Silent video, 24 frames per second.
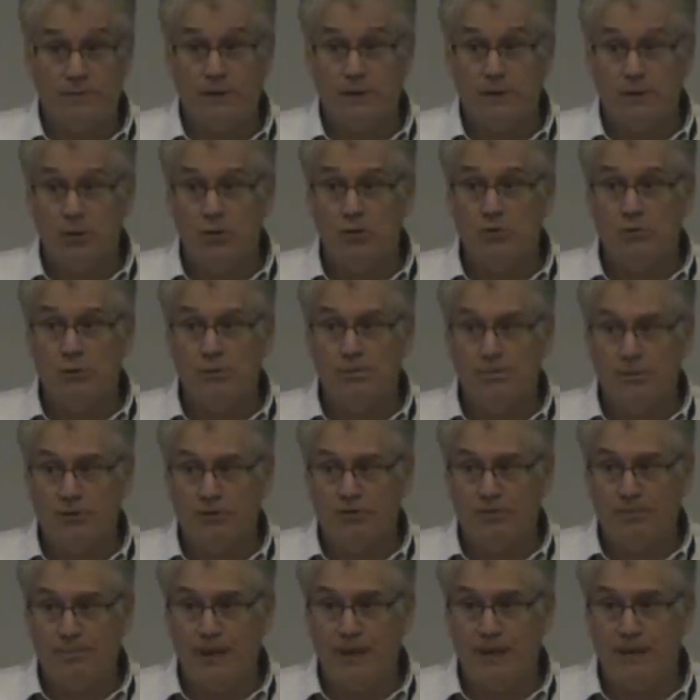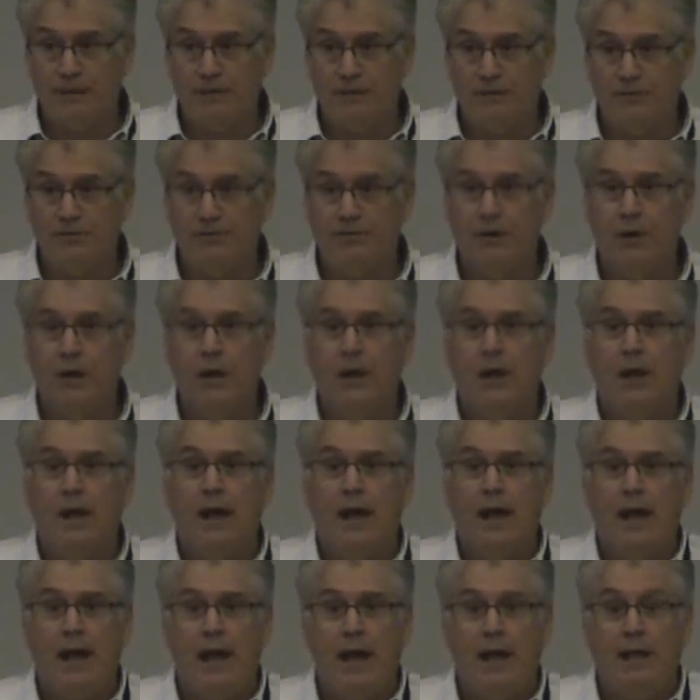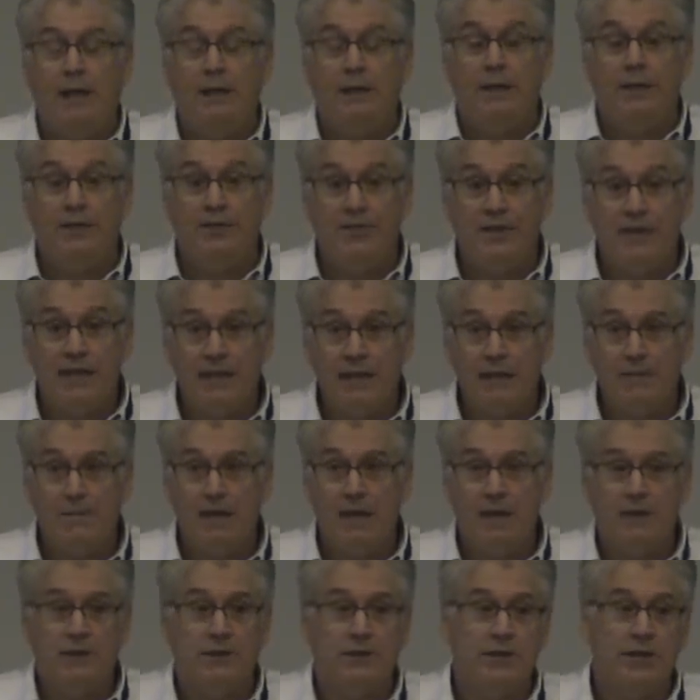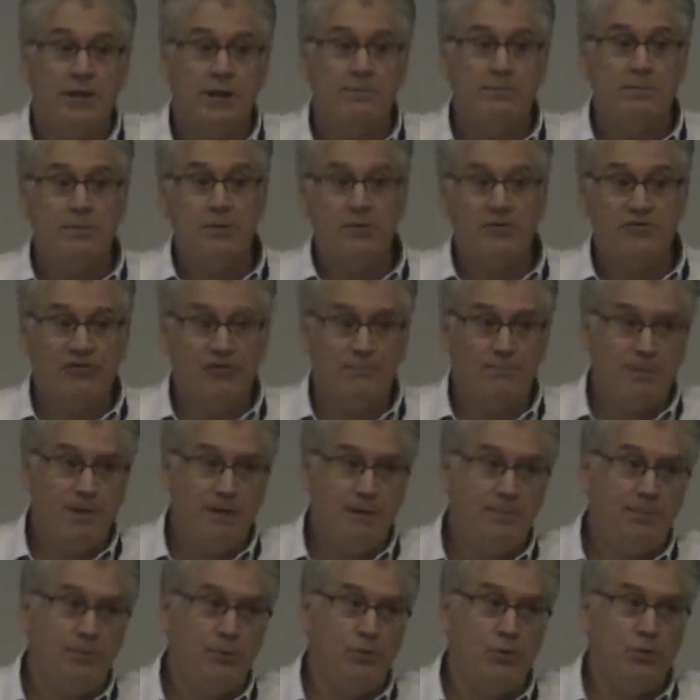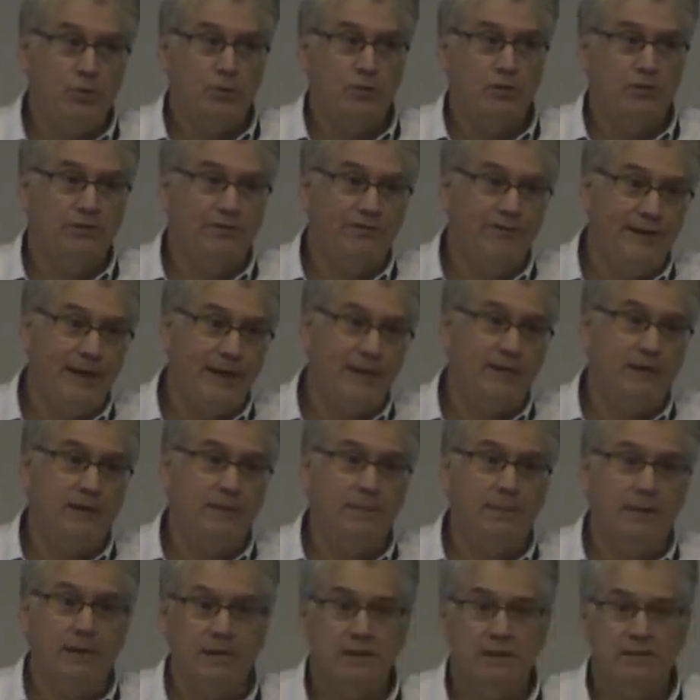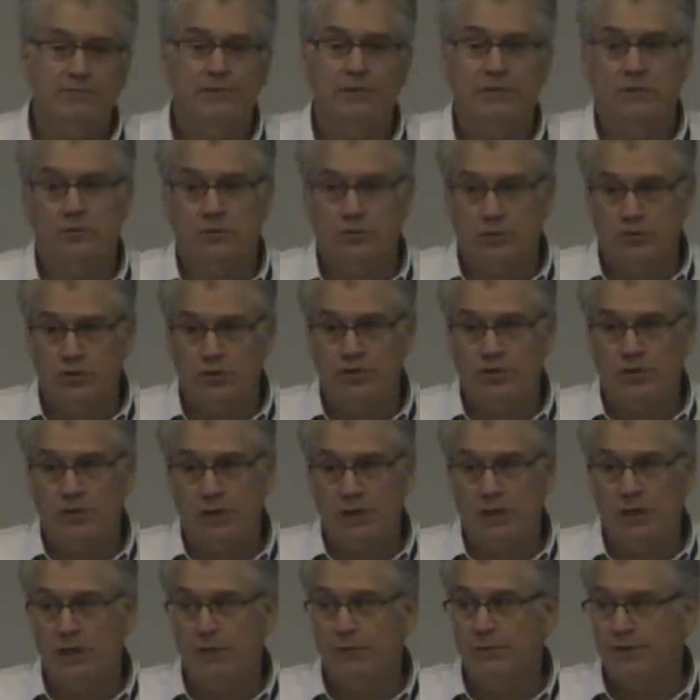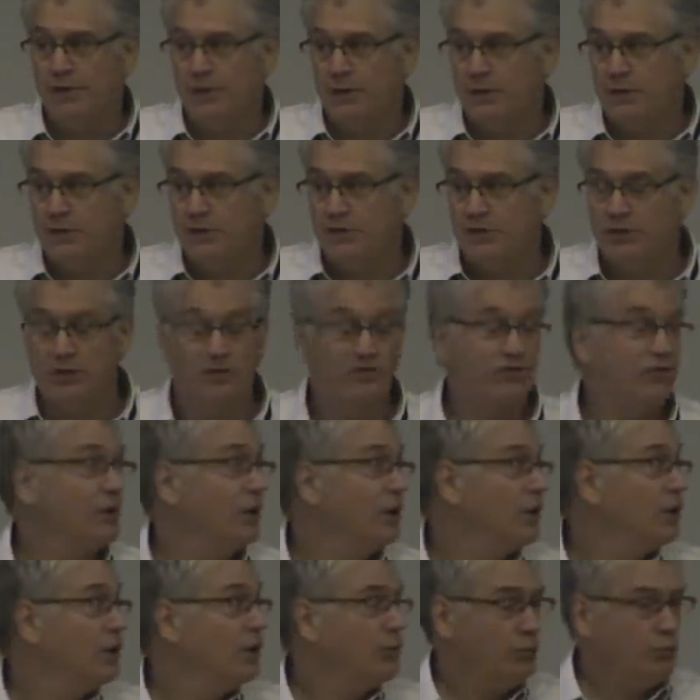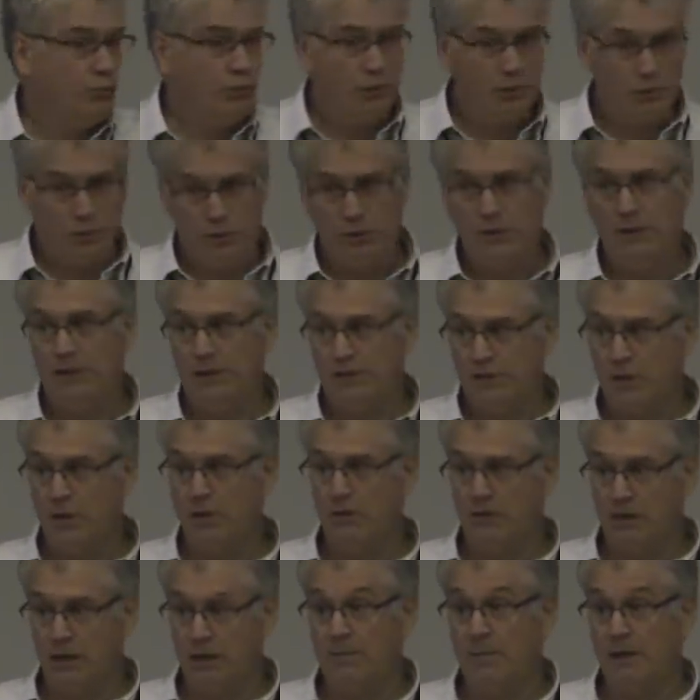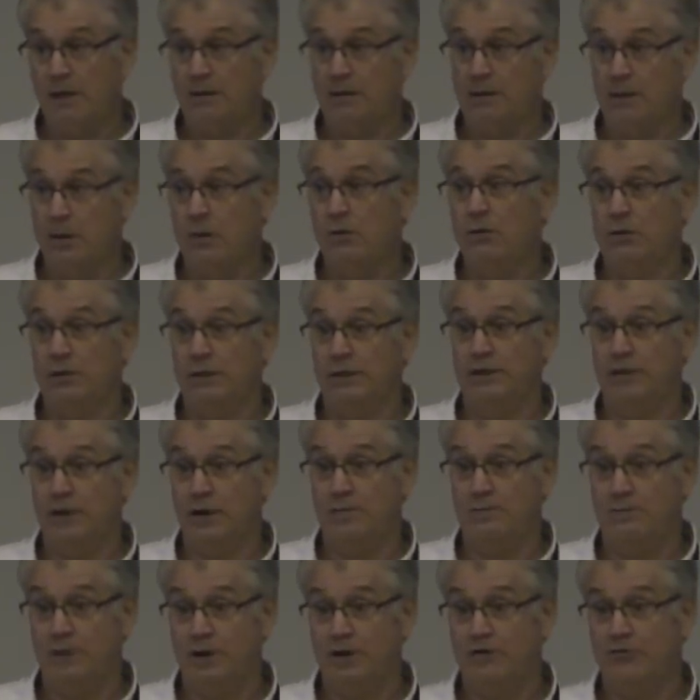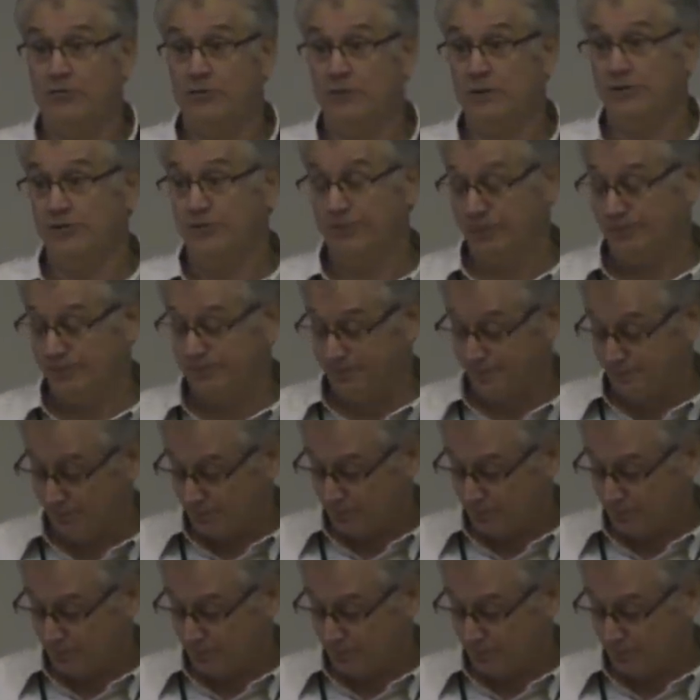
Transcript: from a global perspective and think about numbers of people who are affected by different nutrition and health conditions, we're really talking about lower income countries.